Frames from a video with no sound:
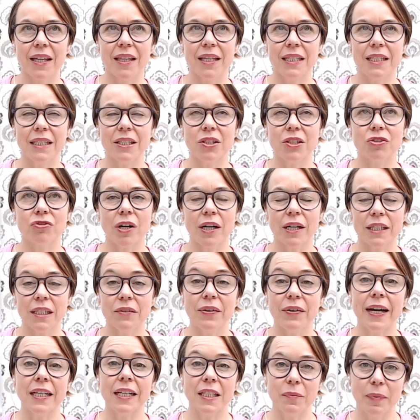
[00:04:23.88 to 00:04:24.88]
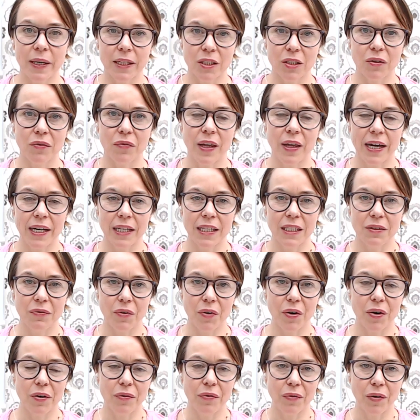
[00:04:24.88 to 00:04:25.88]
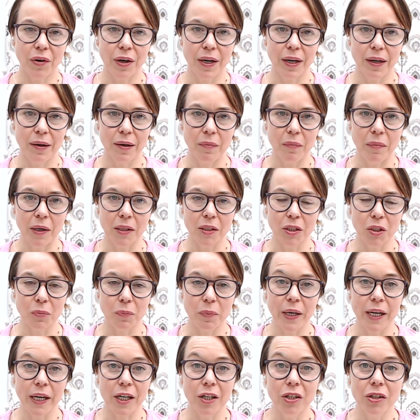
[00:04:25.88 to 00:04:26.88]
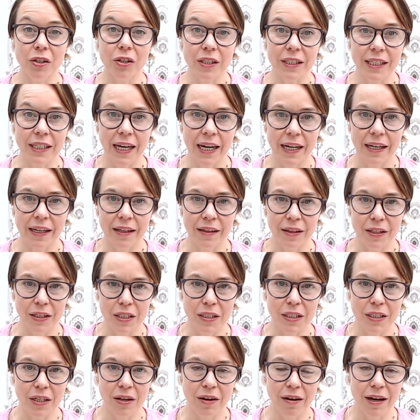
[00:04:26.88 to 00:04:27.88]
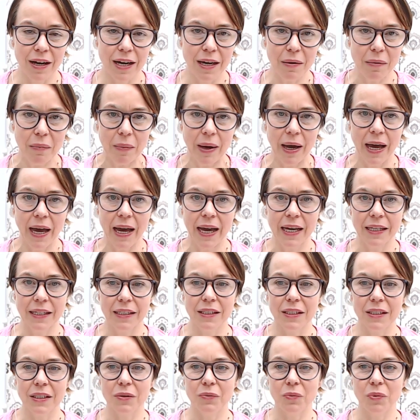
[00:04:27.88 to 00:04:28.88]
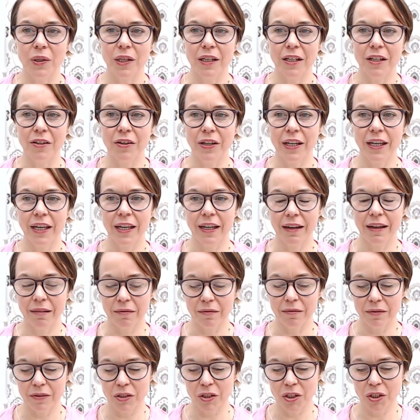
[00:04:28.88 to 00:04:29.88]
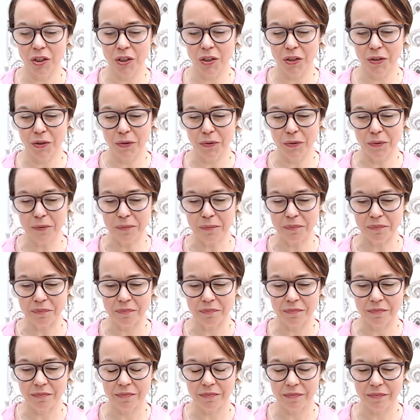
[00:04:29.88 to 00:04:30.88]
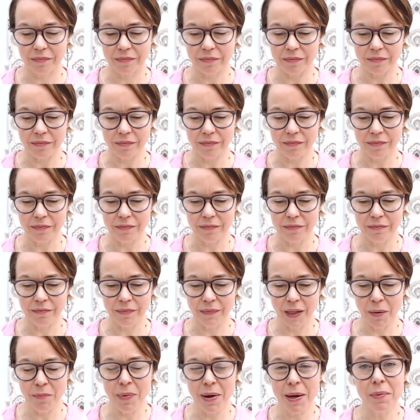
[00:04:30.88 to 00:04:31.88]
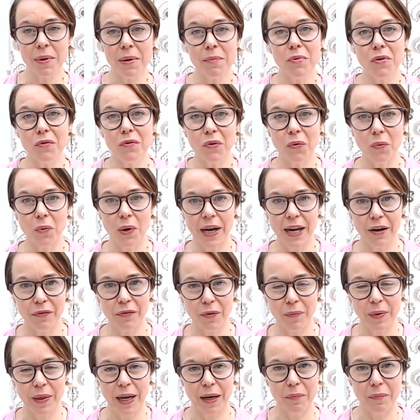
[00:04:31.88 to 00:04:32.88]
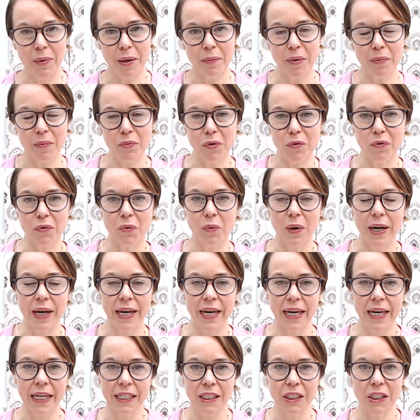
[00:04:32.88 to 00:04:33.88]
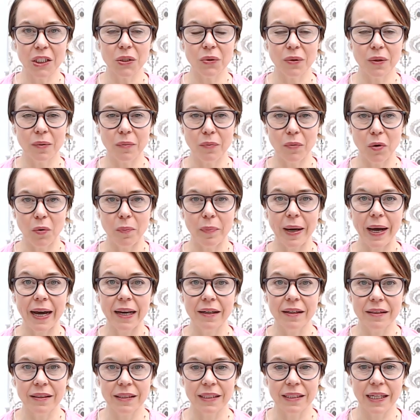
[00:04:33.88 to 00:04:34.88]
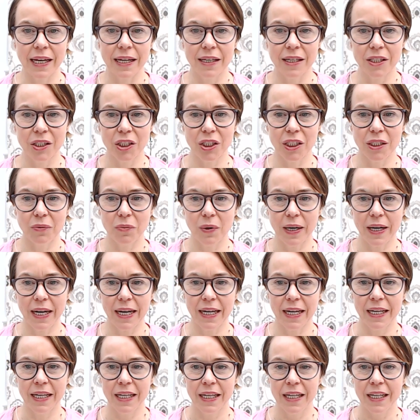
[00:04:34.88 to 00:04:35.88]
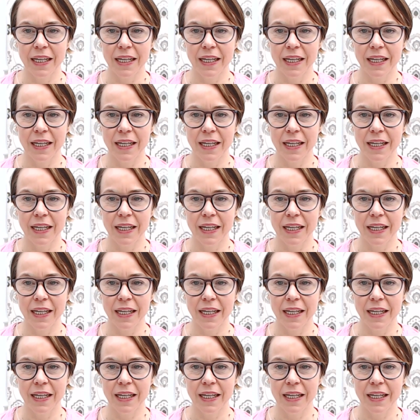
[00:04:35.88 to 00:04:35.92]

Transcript: destructive aspect of that is very, very much being looked at this time, and we are looking to maybe move away from that, maybe move away into a more balanced energy where